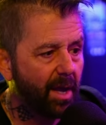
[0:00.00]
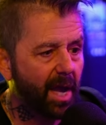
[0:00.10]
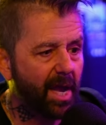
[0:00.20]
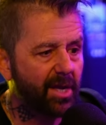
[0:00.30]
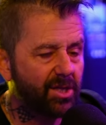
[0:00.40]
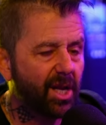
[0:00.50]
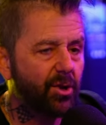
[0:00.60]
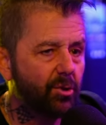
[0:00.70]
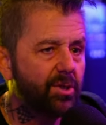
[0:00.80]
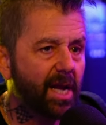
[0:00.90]
And he said,
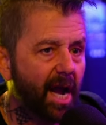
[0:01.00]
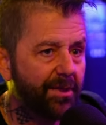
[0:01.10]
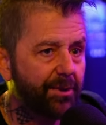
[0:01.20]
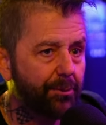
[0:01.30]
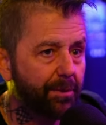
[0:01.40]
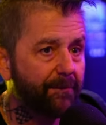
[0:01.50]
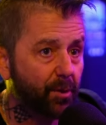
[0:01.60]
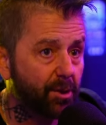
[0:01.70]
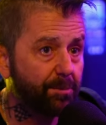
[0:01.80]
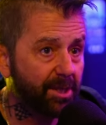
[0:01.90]
"Who's the guy that threw the
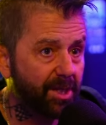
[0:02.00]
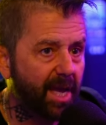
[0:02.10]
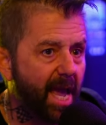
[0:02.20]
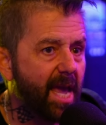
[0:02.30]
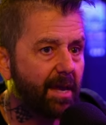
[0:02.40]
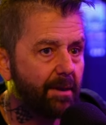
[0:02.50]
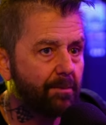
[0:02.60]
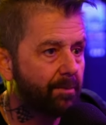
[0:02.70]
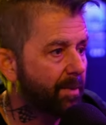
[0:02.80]
first piece of cake?"